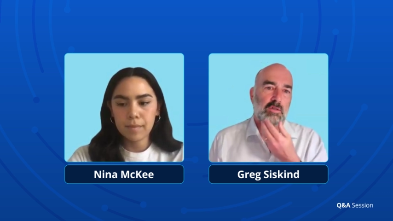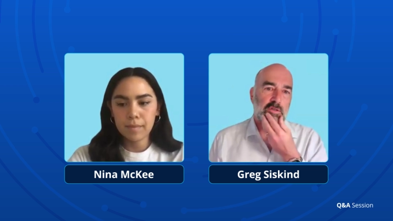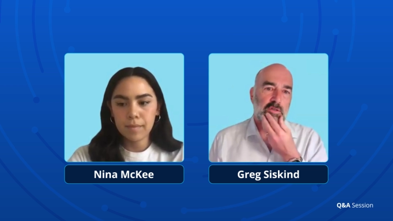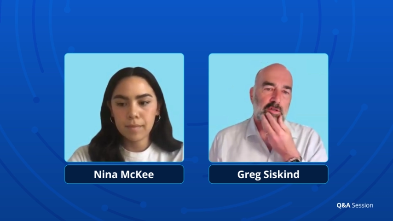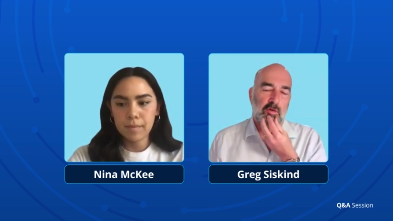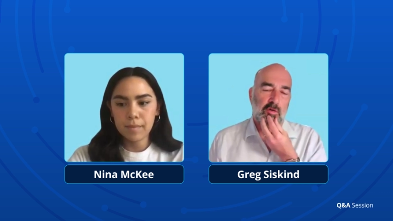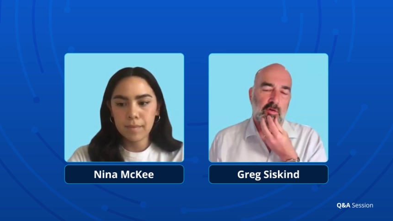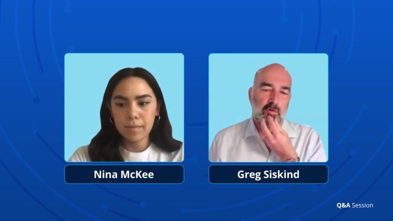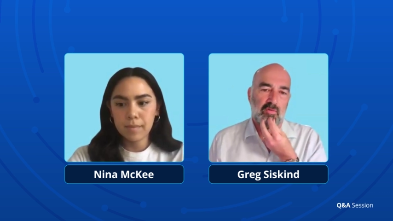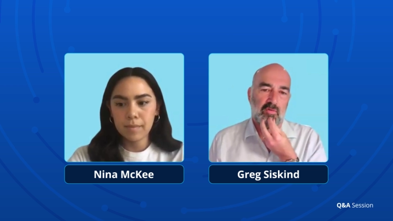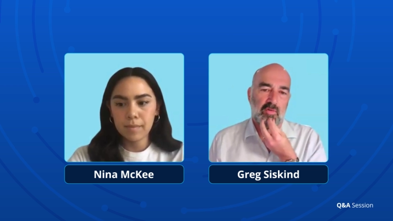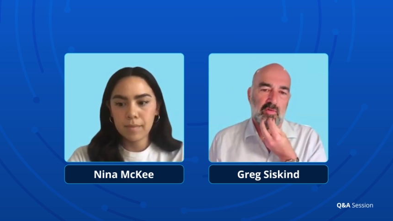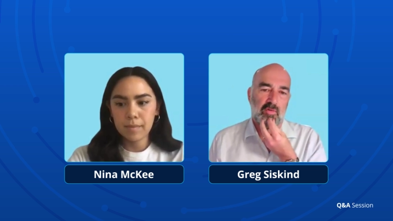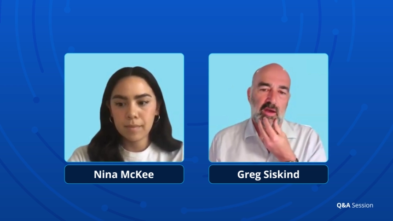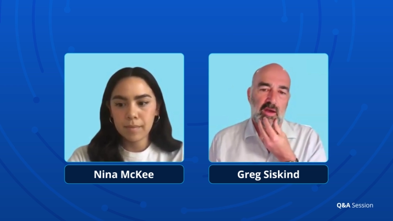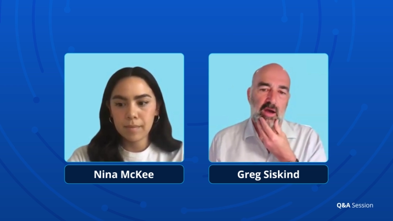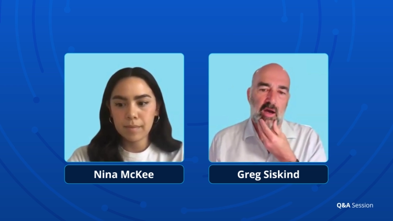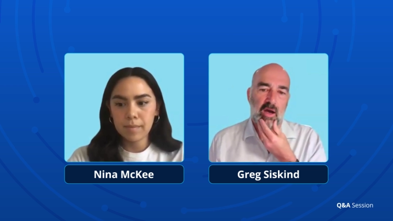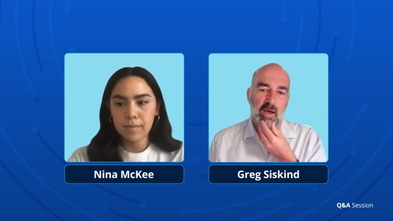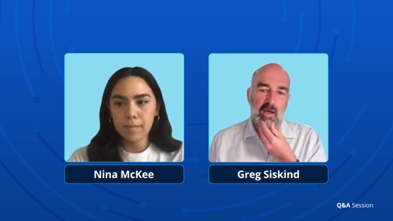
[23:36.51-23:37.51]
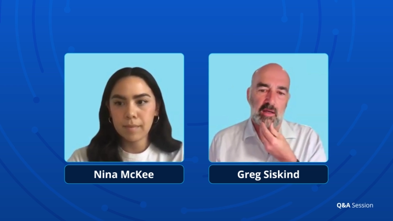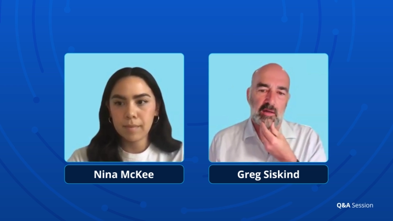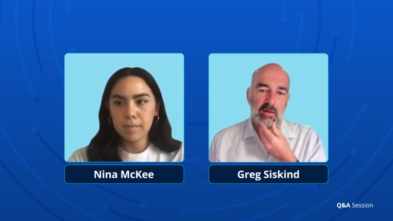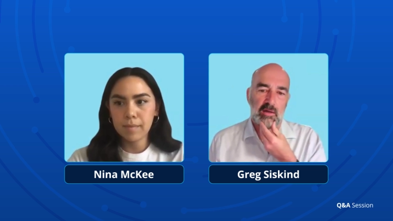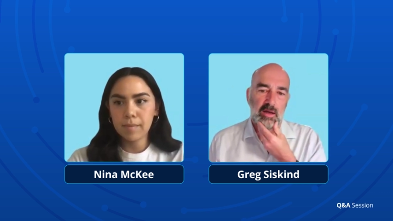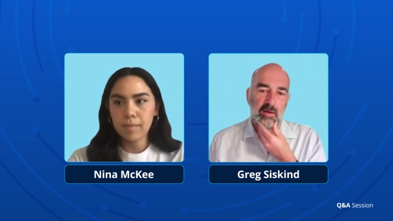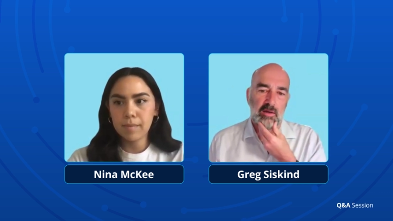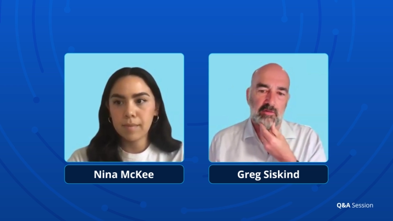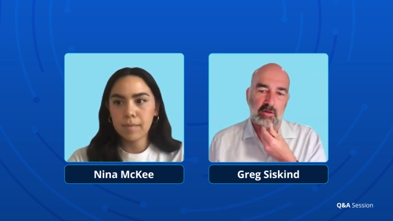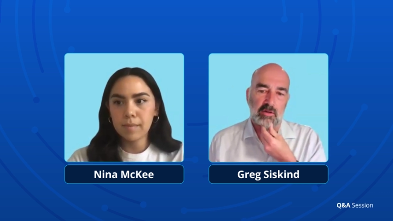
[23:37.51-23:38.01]
Speaker 1: generative AI
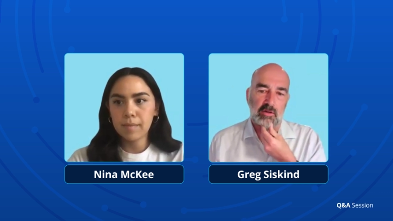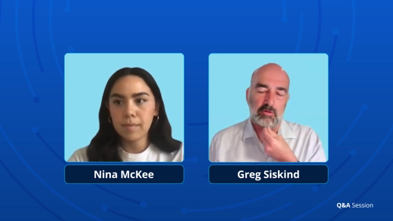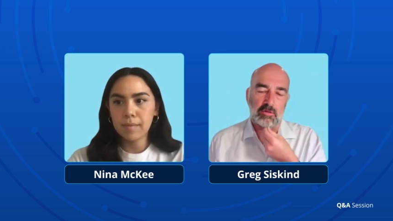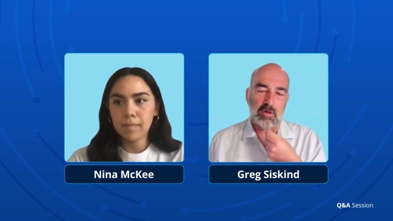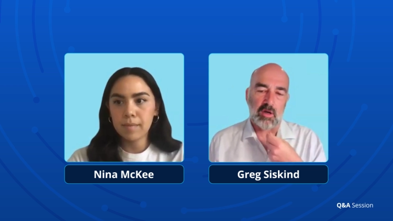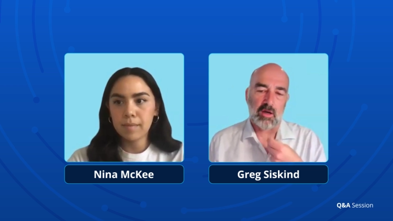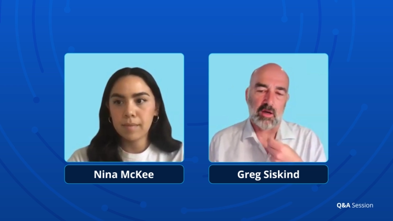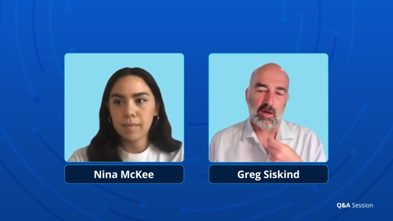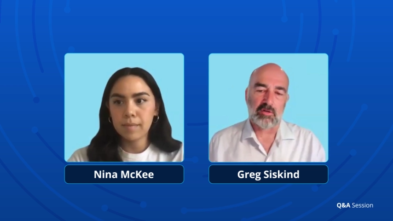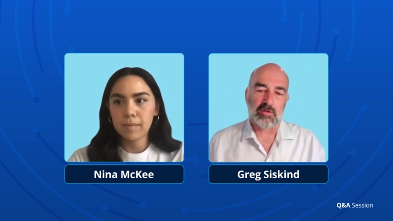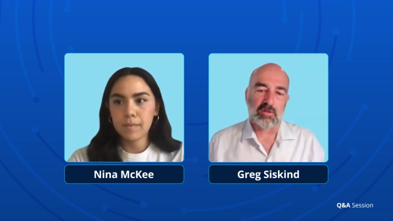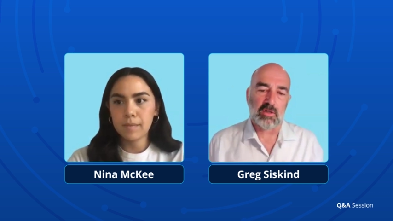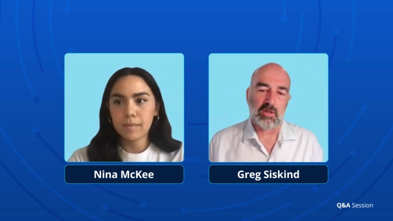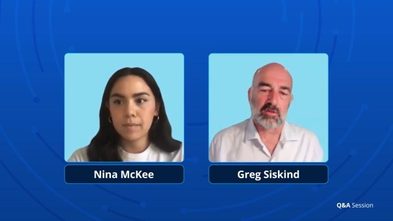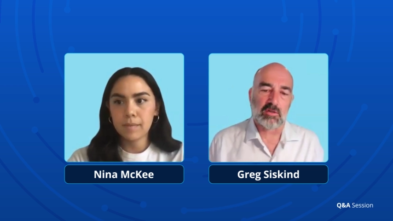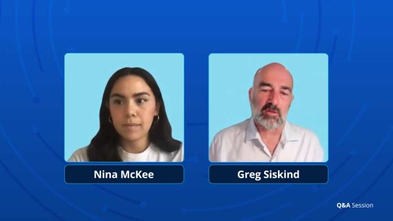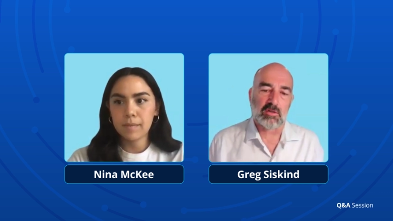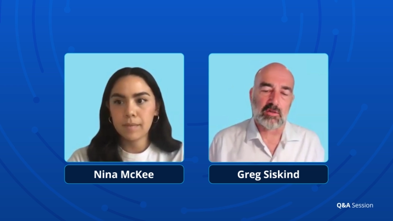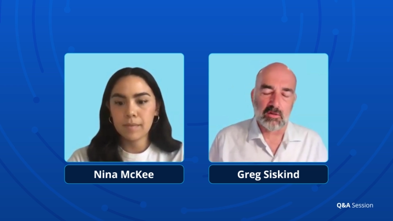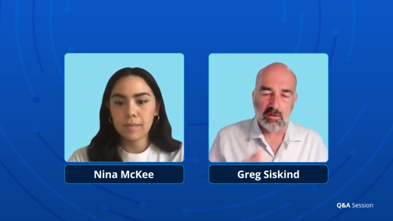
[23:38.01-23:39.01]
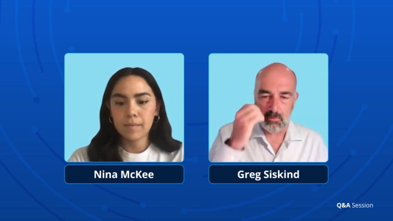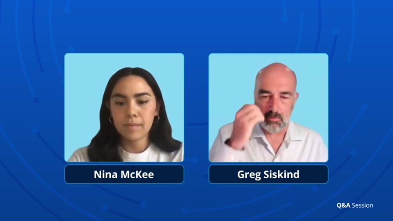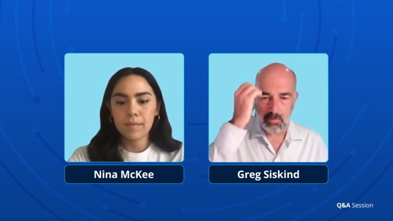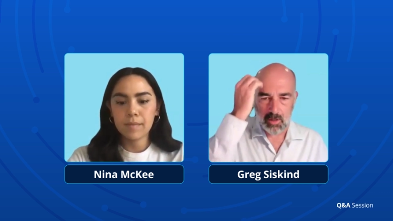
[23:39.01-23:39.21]
and having those conversations.